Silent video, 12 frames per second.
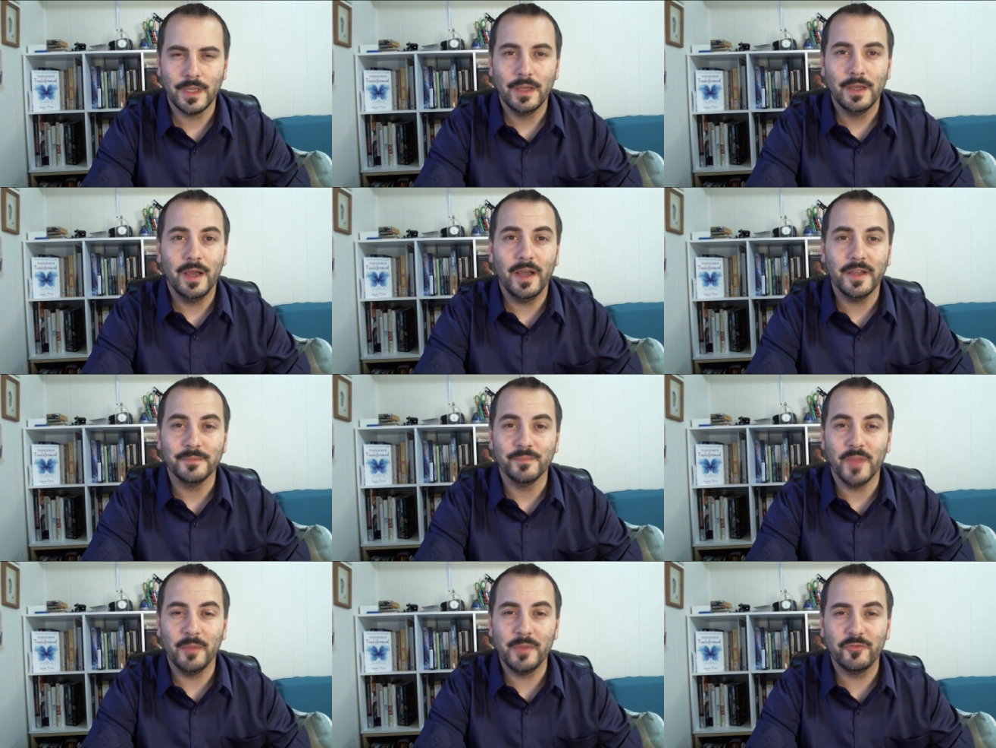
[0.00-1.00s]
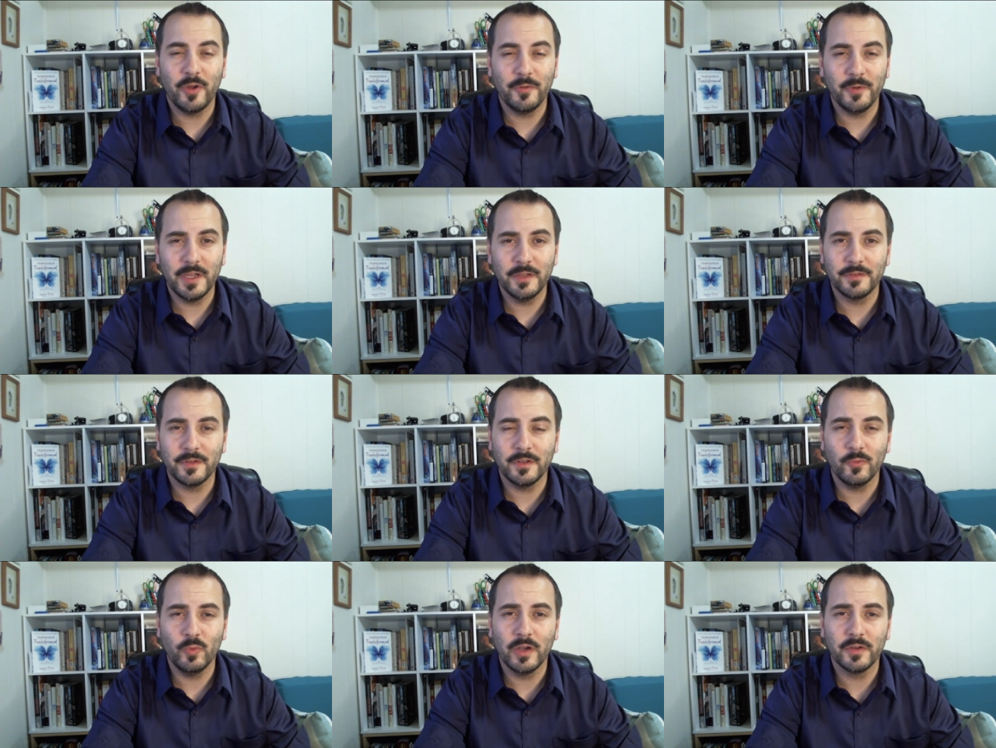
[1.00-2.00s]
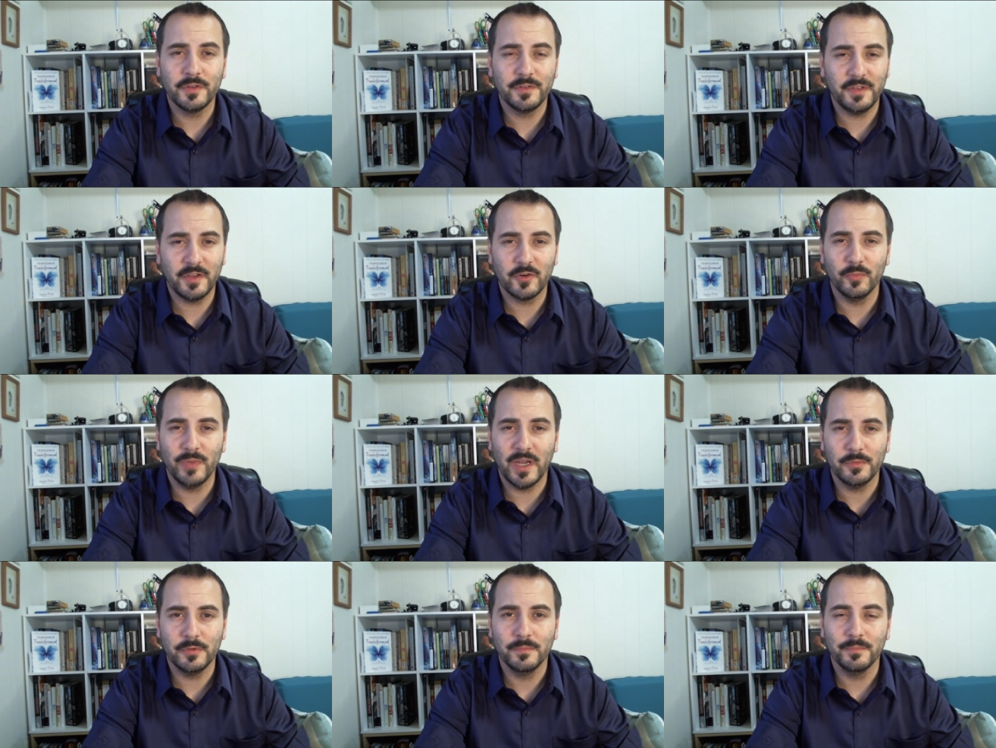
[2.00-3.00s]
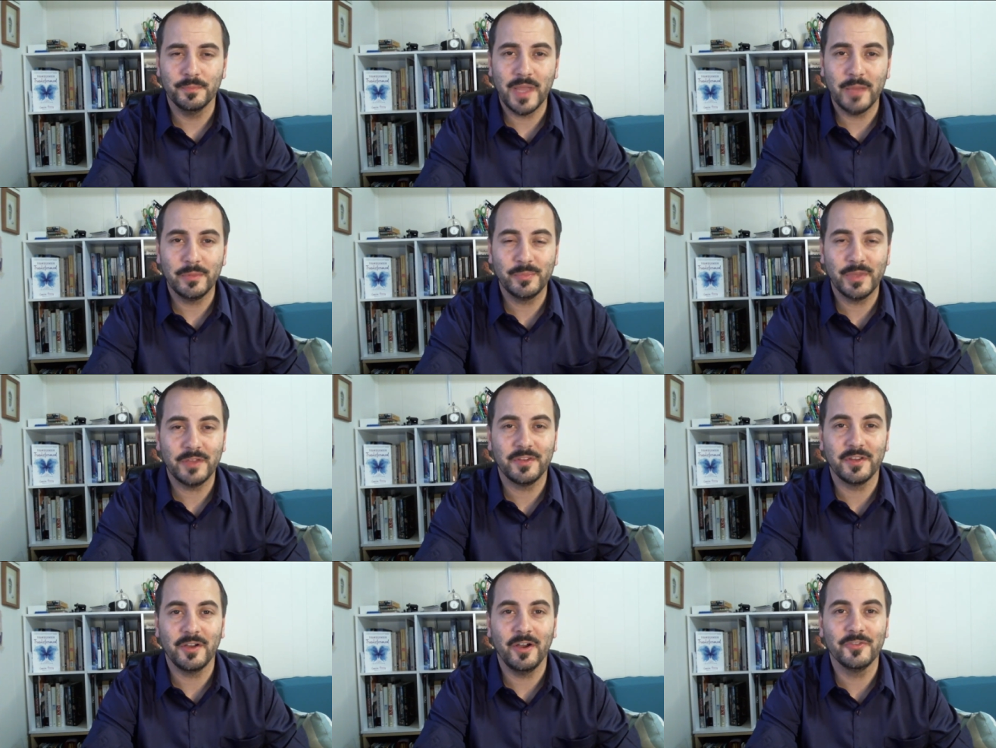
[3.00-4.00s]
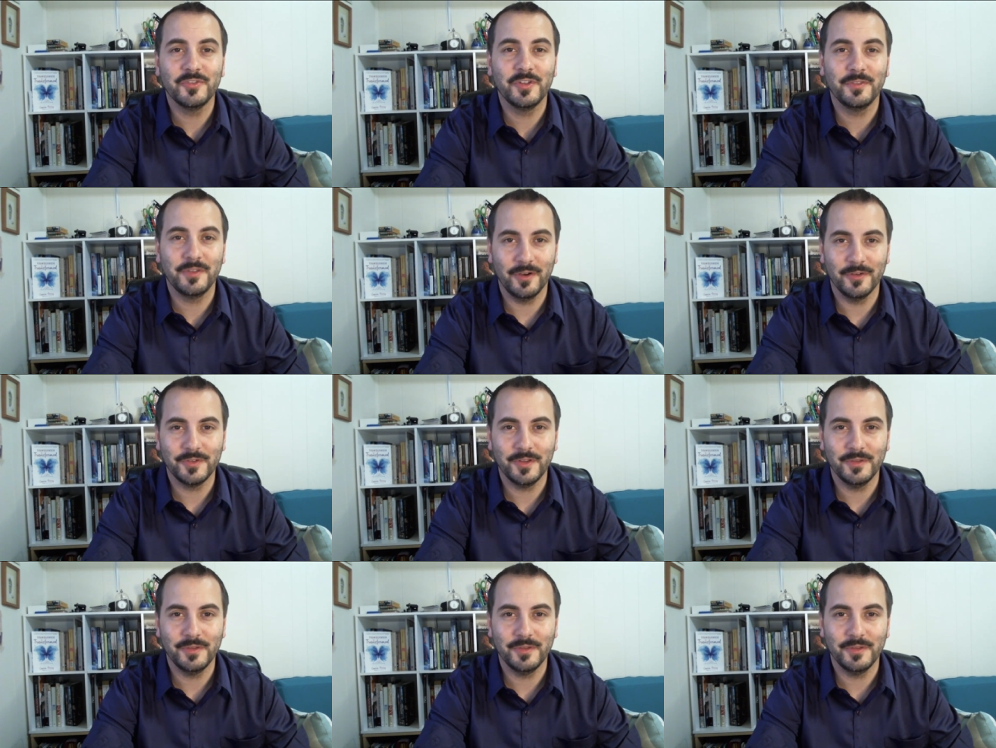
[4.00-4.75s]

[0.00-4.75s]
Hi, I'm Andrew Rodriguez, and welcome to Psycho Bible, babbling about psychology and theology.